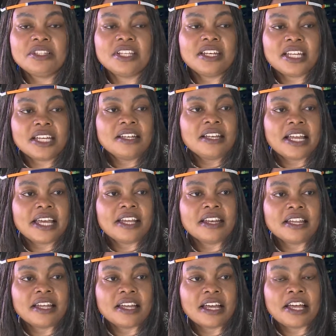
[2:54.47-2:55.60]
the deadline
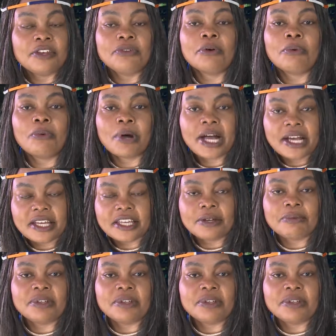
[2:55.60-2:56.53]
and you're working